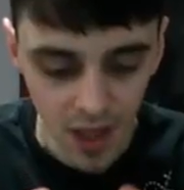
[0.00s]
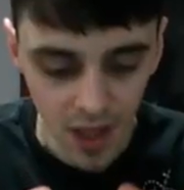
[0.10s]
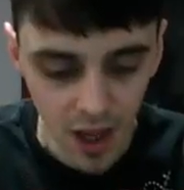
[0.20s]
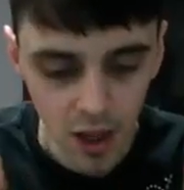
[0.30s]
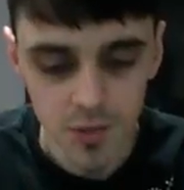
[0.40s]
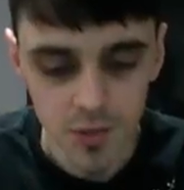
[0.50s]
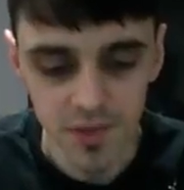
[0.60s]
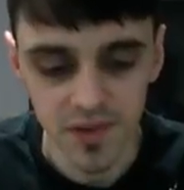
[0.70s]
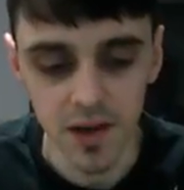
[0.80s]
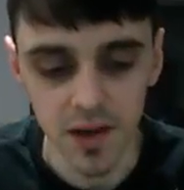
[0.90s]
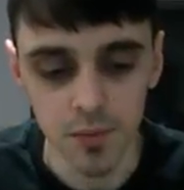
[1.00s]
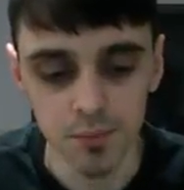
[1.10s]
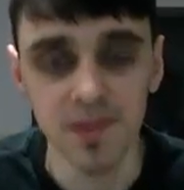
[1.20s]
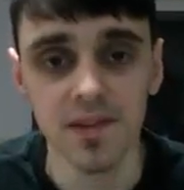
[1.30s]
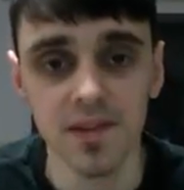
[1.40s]
100%
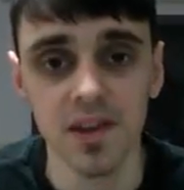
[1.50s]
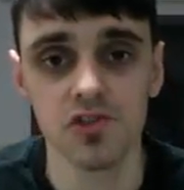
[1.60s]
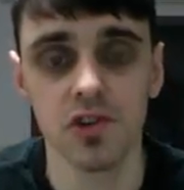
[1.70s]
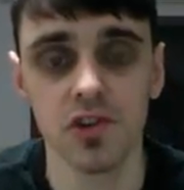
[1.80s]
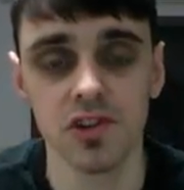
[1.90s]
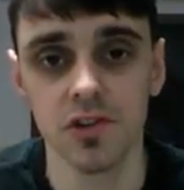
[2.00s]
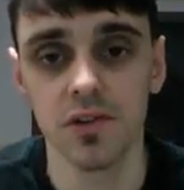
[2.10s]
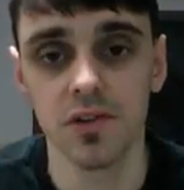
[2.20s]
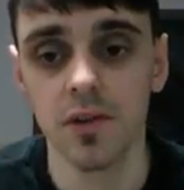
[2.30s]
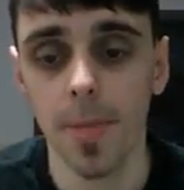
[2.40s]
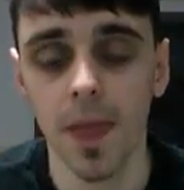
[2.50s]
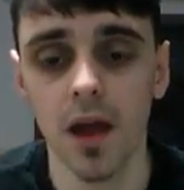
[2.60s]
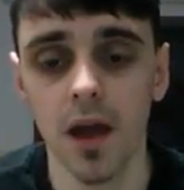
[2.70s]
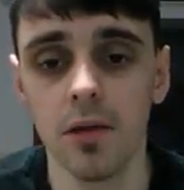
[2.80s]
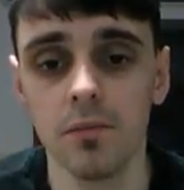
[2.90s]
business structured
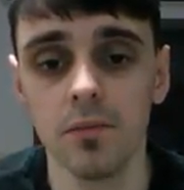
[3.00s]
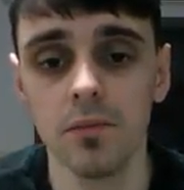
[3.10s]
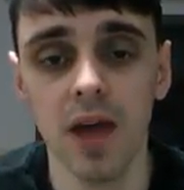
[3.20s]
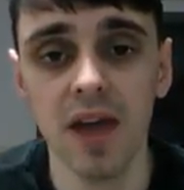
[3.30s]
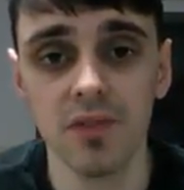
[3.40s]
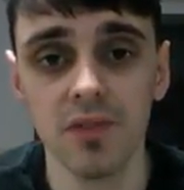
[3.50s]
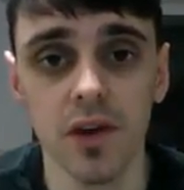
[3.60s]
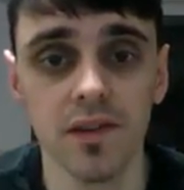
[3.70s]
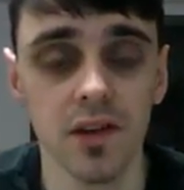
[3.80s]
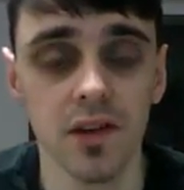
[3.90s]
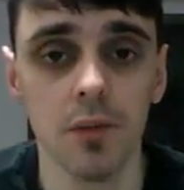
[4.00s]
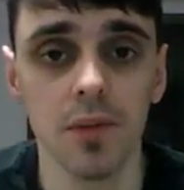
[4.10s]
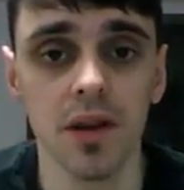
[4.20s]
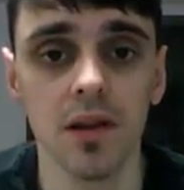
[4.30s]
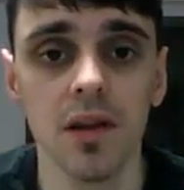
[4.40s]
advertising
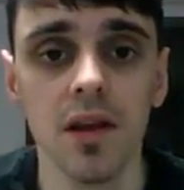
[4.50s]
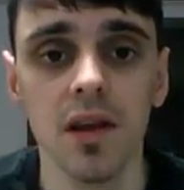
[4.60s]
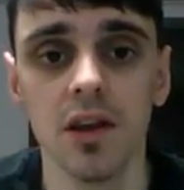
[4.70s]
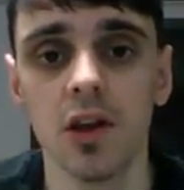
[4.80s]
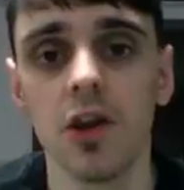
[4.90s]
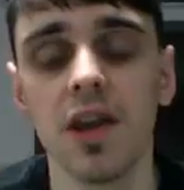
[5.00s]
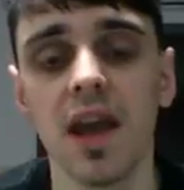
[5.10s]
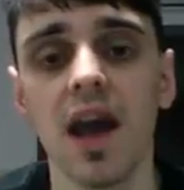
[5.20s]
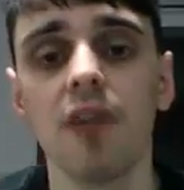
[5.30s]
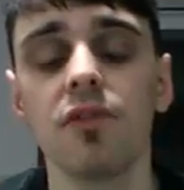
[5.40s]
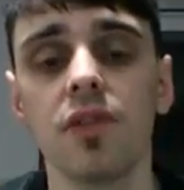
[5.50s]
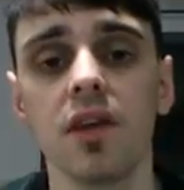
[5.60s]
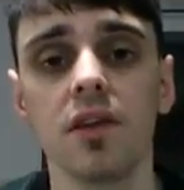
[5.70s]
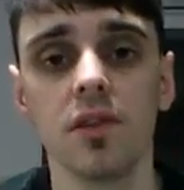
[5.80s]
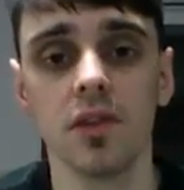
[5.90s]
company, you know, and they have
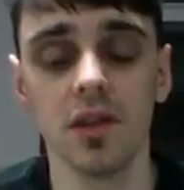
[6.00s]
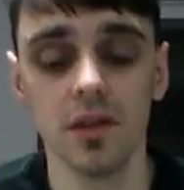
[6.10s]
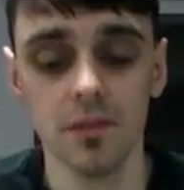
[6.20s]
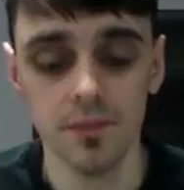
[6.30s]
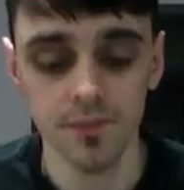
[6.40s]
the